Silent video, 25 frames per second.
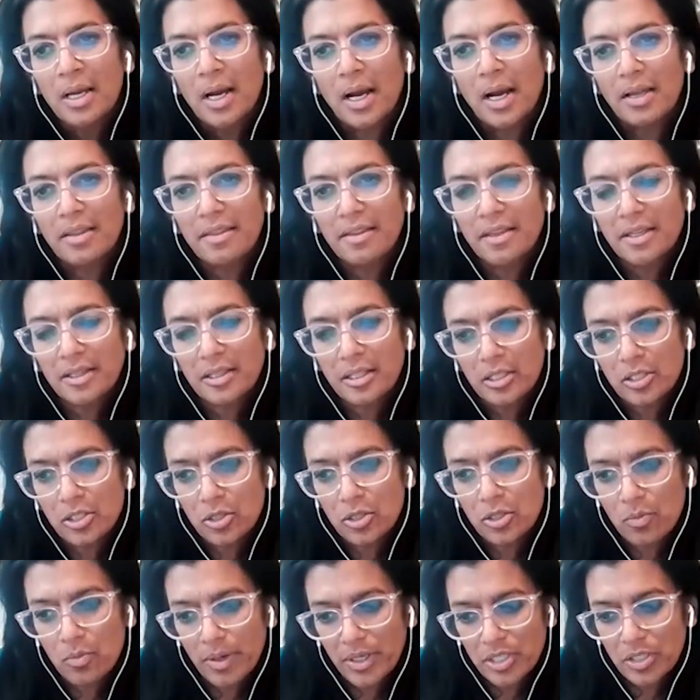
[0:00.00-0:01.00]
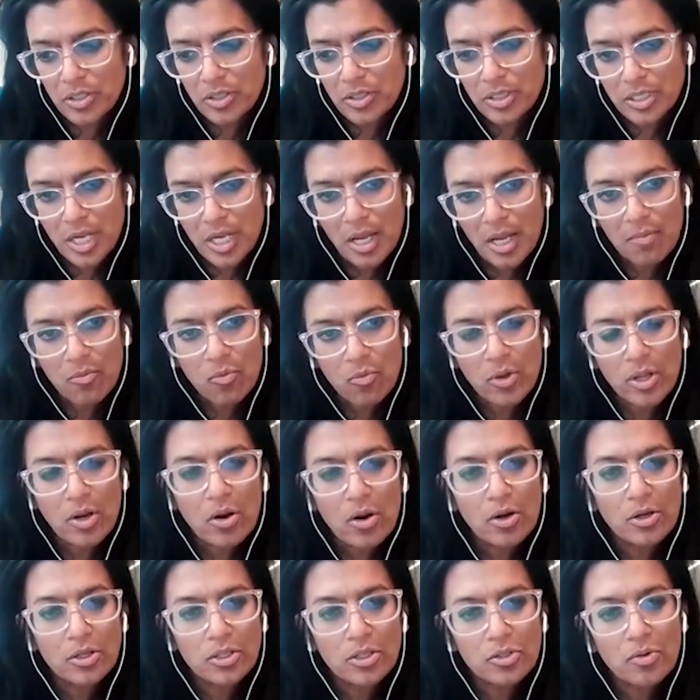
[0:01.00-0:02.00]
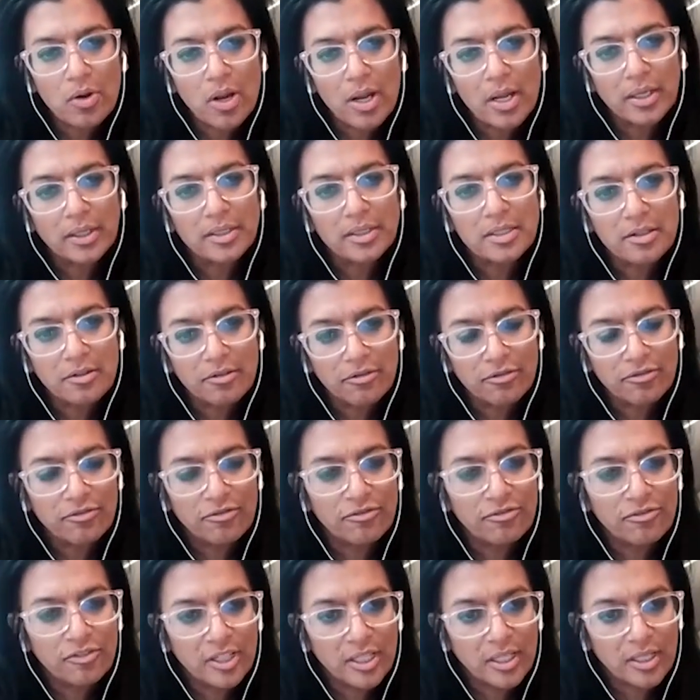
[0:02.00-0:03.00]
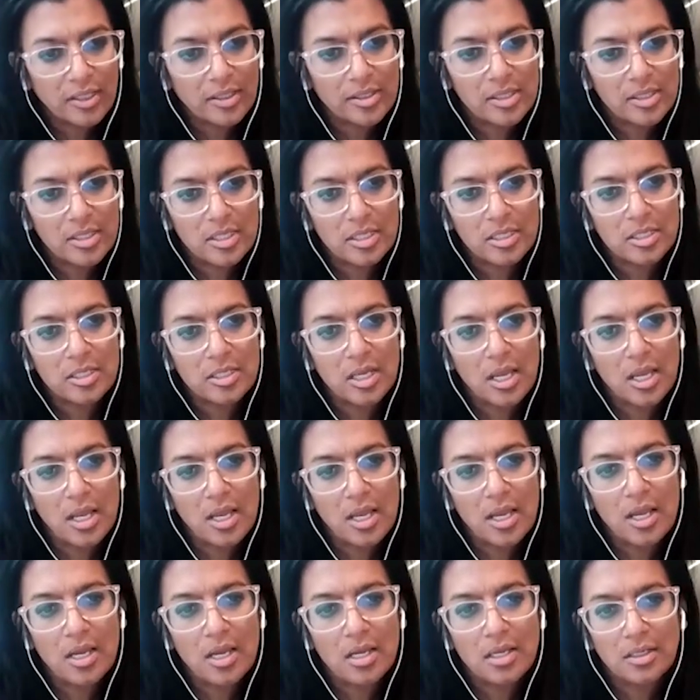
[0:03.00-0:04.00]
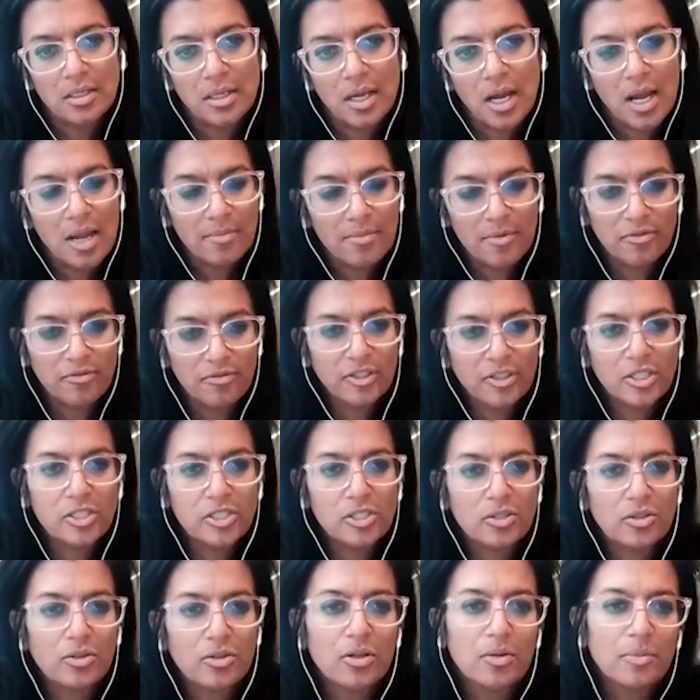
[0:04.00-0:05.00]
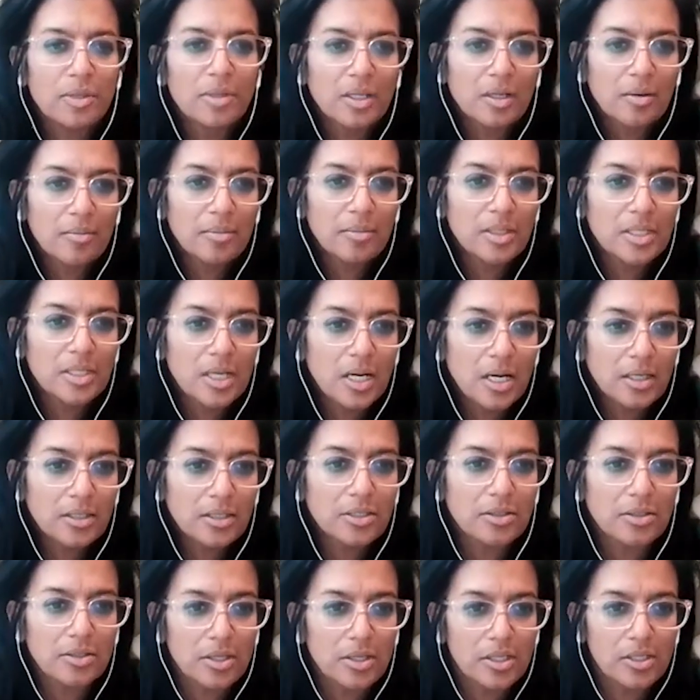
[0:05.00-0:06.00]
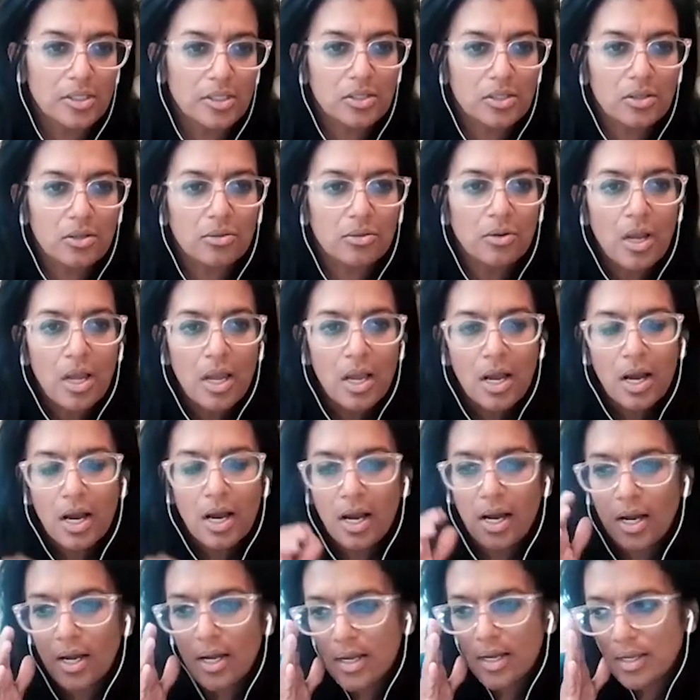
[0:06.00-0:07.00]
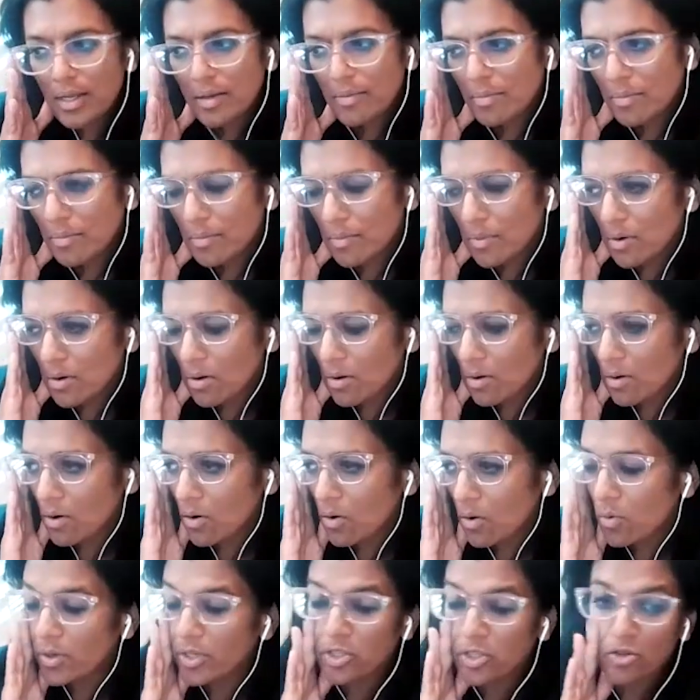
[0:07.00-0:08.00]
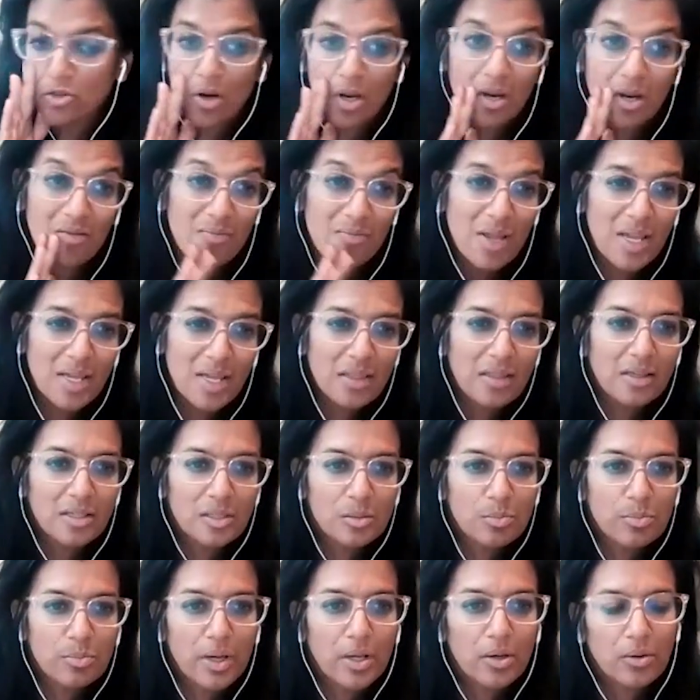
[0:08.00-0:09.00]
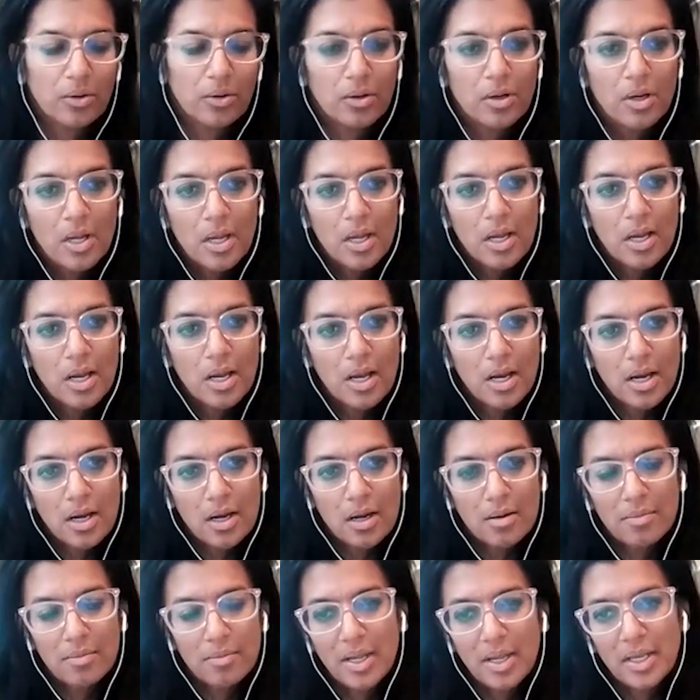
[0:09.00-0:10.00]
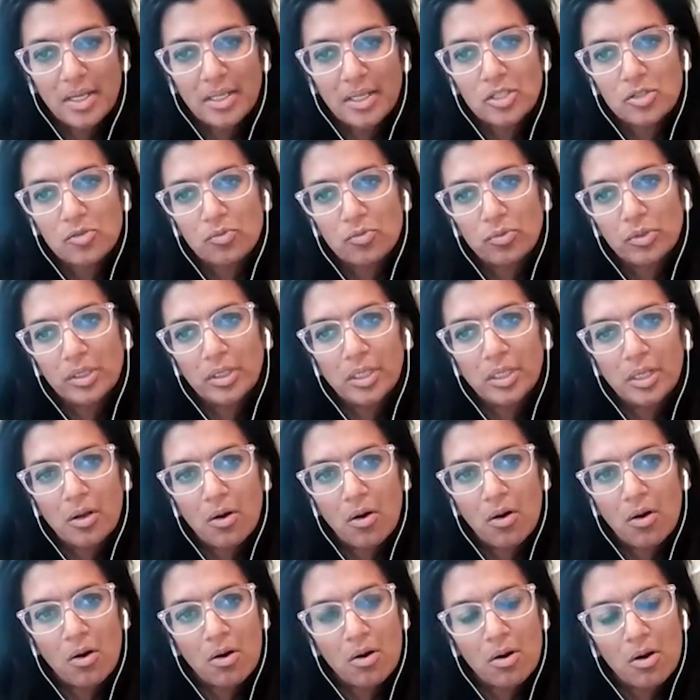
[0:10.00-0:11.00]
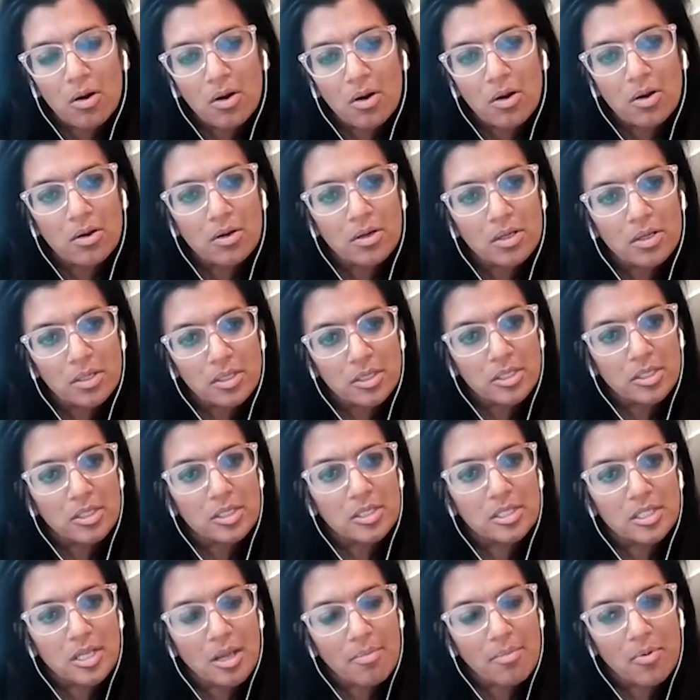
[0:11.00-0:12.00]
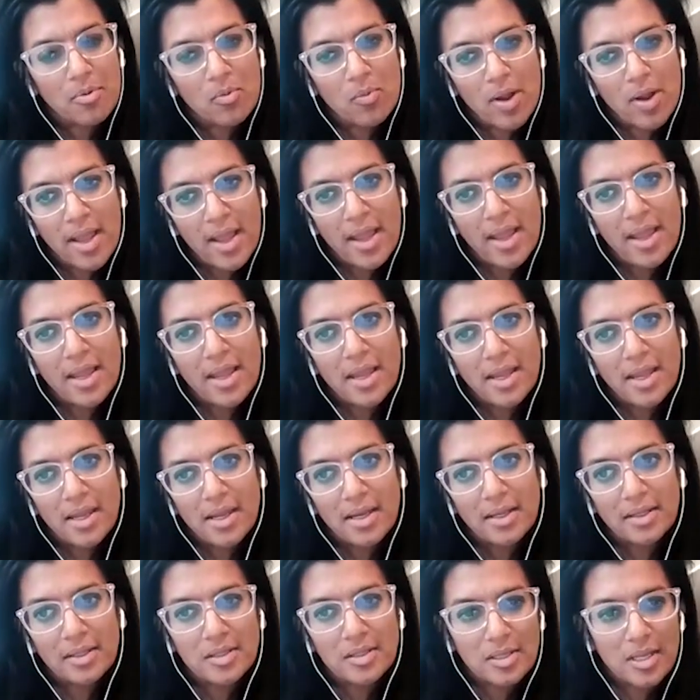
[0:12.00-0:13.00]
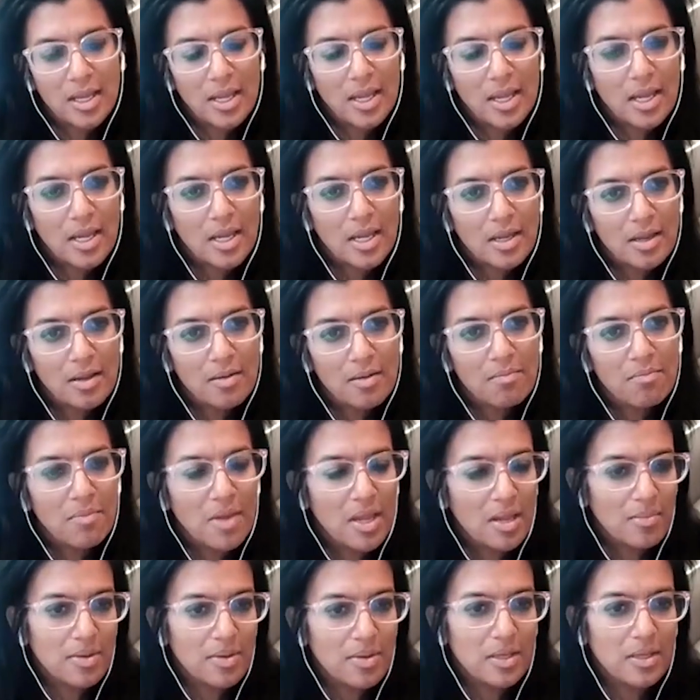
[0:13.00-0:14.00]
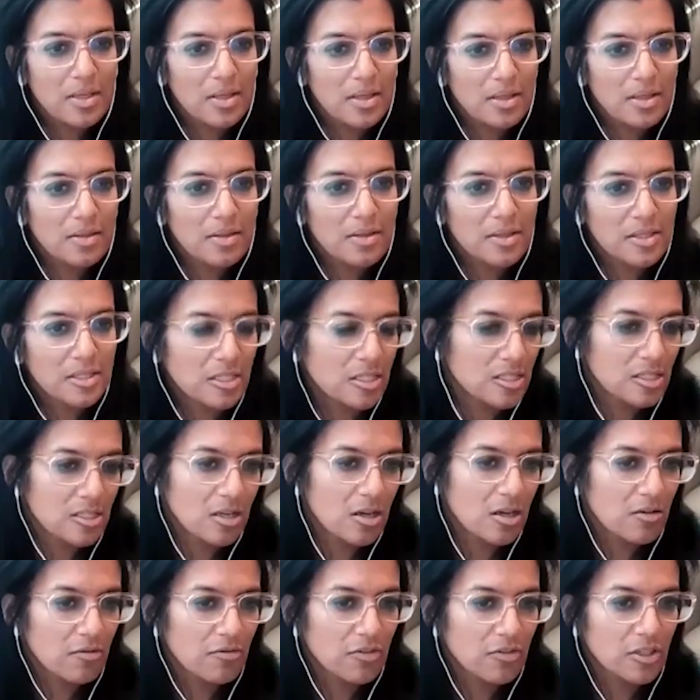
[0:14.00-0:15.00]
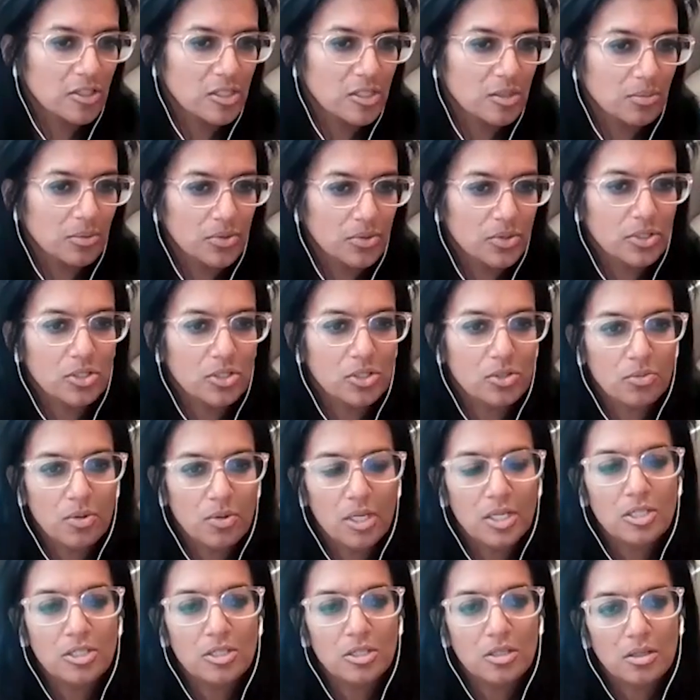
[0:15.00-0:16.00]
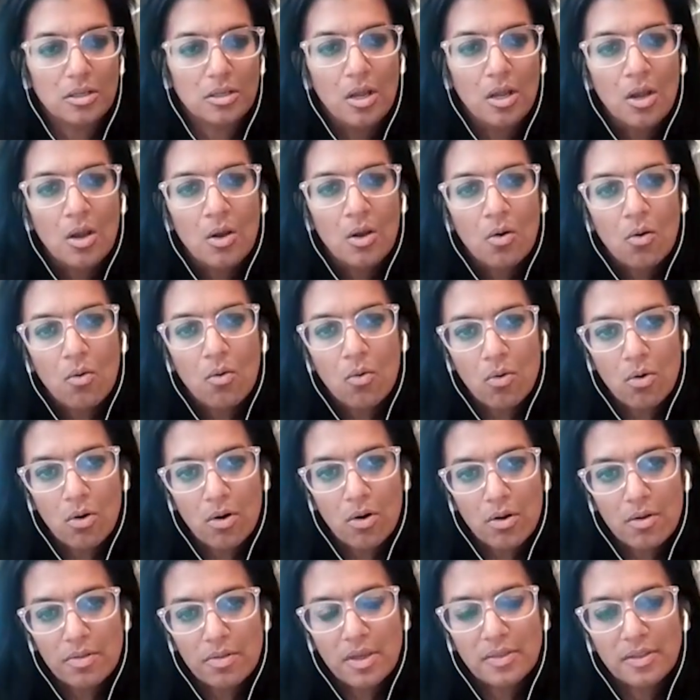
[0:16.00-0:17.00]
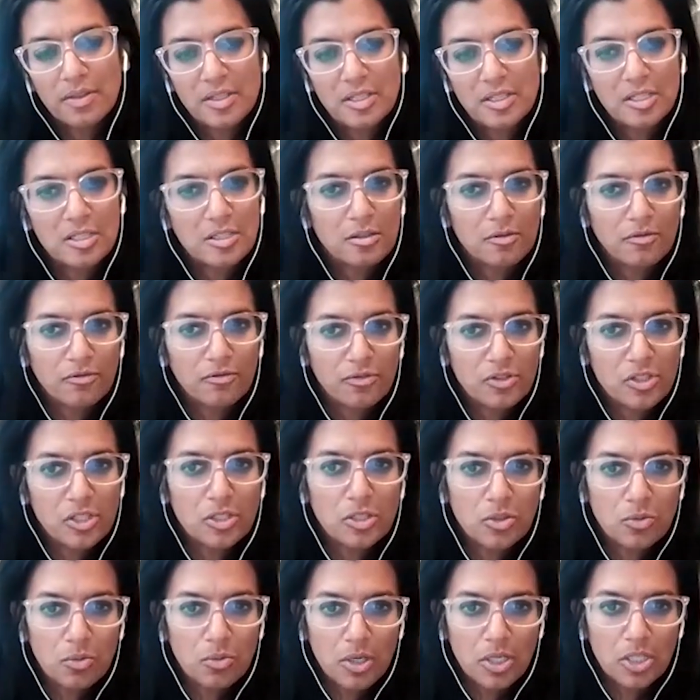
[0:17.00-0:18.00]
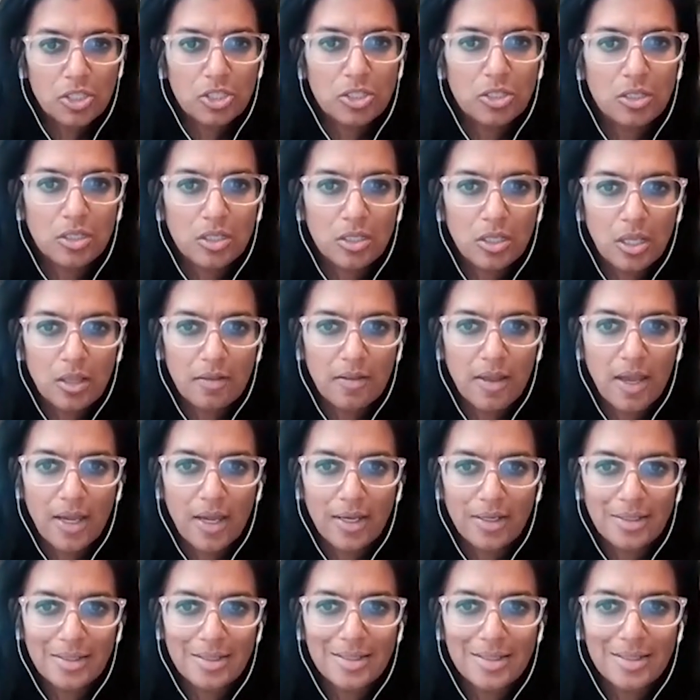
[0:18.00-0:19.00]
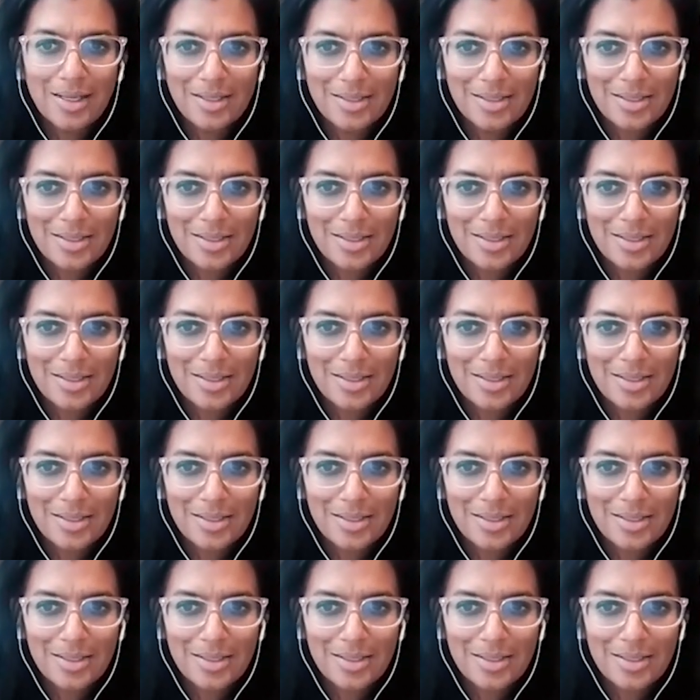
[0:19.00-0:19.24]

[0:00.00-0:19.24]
I think that so much of the time we are trying to fix, and I'm a fixer. I mean, I'm a doctor. And so I'm always trying to make things better. And it's really hard to step away and say, maybe this is an unfixable situation, or that this is a situation that